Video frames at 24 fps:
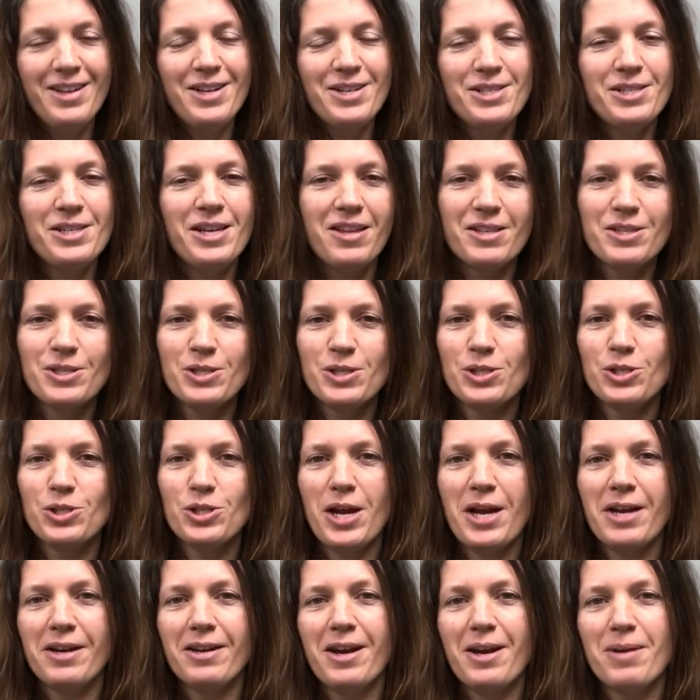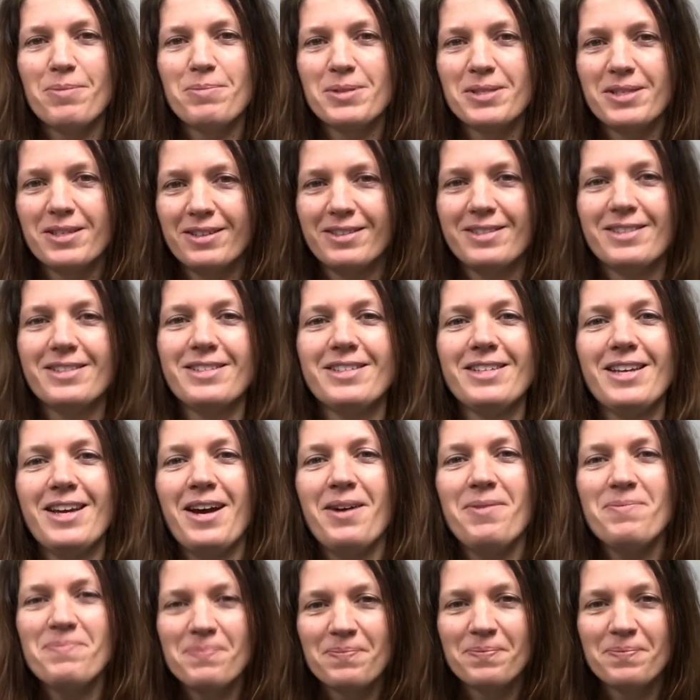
See ya, this is Jen Gibbs. See ya.